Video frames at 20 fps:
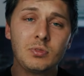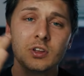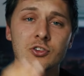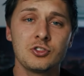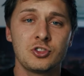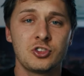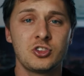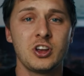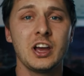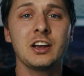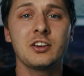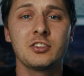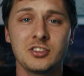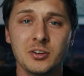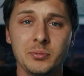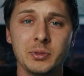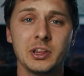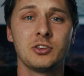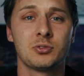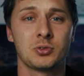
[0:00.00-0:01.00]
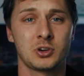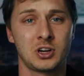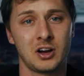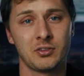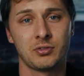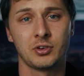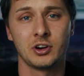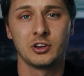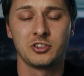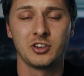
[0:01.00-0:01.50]
Check some of these
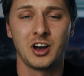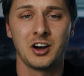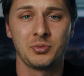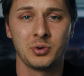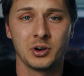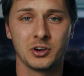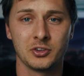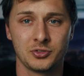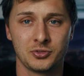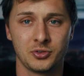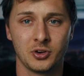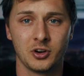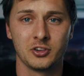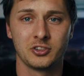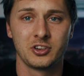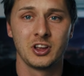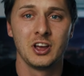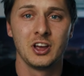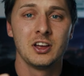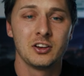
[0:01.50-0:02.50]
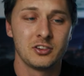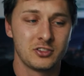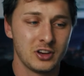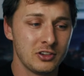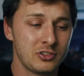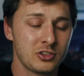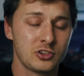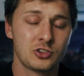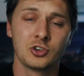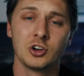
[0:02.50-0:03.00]
recovery softwares first.
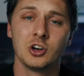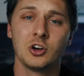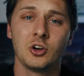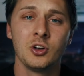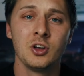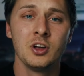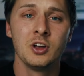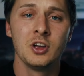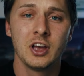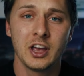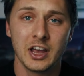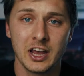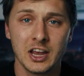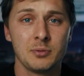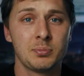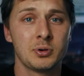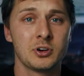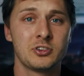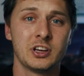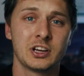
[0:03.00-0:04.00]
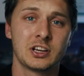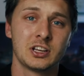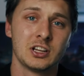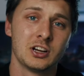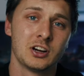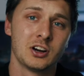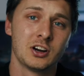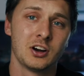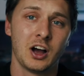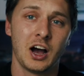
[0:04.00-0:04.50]
Disk Drill in
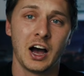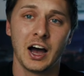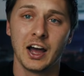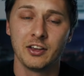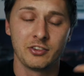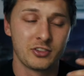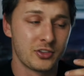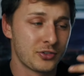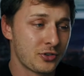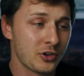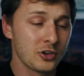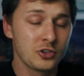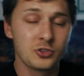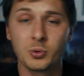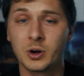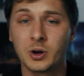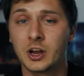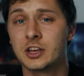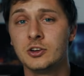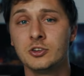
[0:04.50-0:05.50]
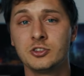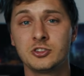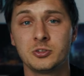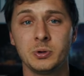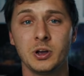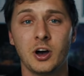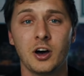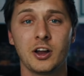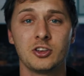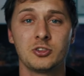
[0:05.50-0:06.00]
particular is the first one I used, to
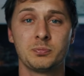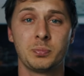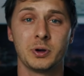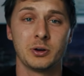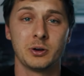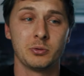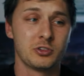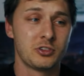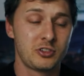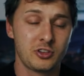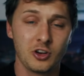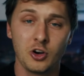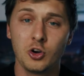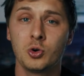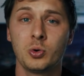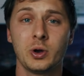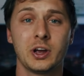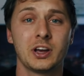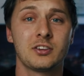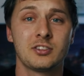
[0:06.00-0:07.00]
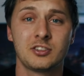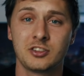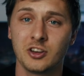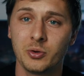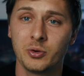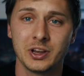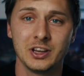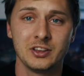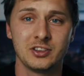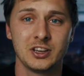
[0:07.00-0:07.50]
be honest, but it was so quick,
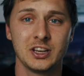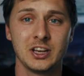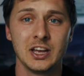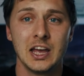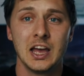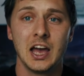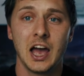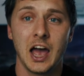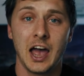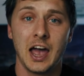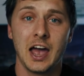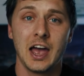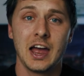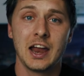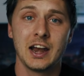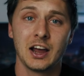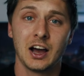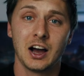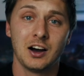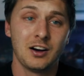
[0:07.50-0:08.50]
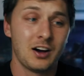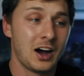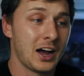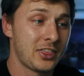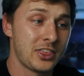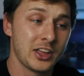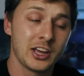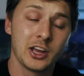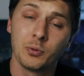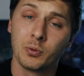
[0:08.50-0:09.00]
so easy, and I
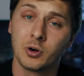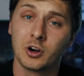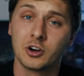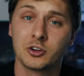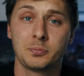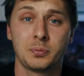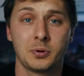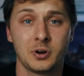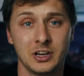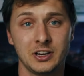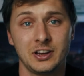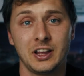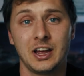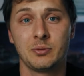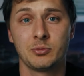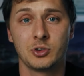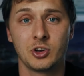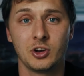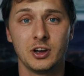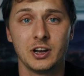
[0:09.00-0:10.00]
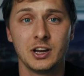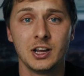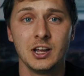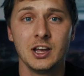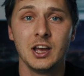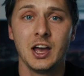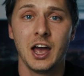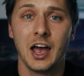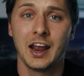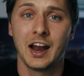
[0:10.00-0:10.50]
think it worked pretty damn good,
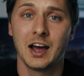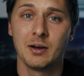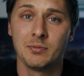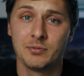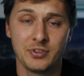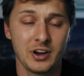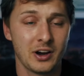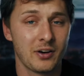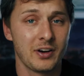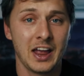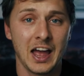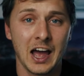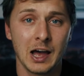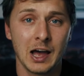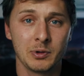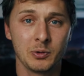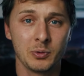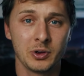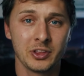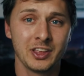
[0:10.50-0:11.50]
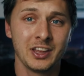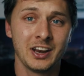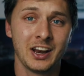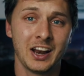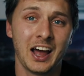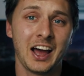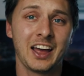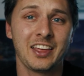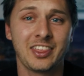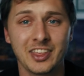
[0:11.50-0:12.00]
and I'm very happy with it.
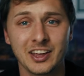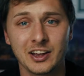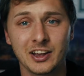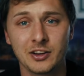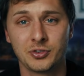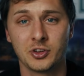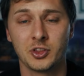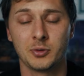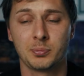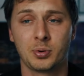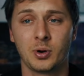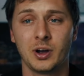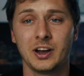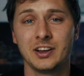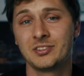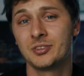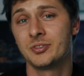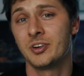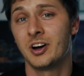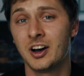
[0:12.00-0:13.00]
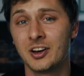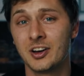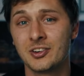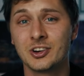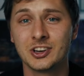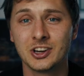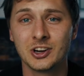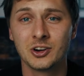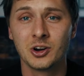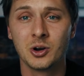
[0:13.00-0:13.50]
And I think for the price of 100
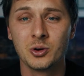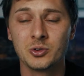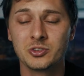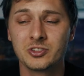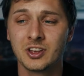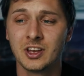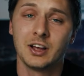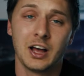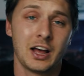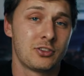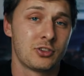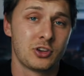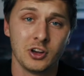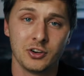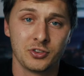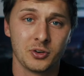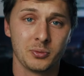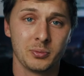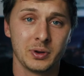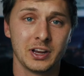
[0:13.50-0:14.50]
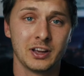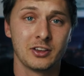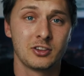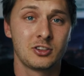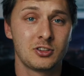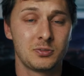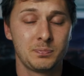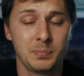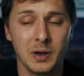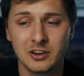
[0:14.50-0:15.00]
euros, that's good for me,
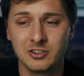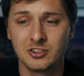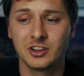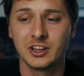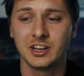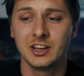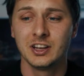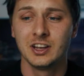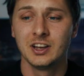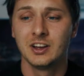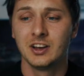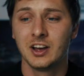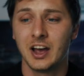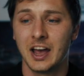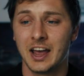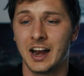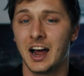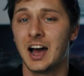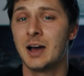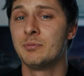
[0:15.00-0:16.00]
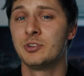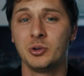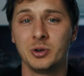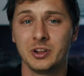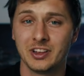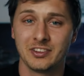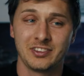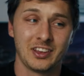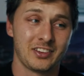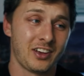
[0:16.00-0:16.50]
especially, and I'm doing
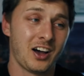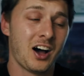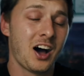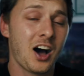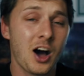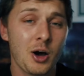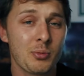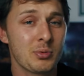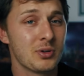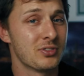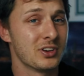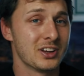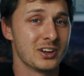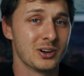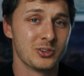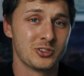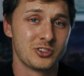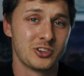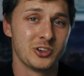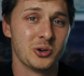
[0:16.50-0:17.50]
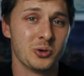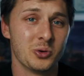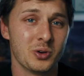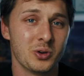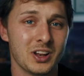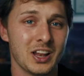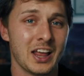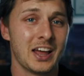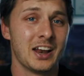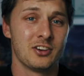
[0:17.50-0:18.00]
this as a hobby video too,
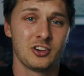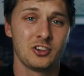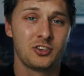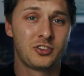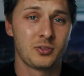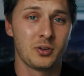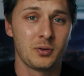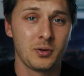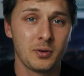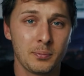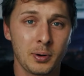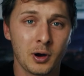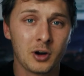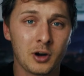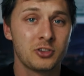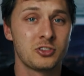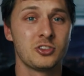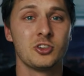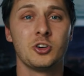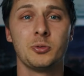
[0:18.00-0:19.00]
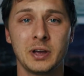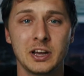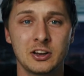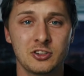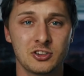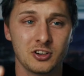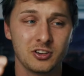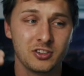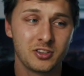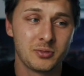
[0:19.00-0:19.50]
letting just personal pictures.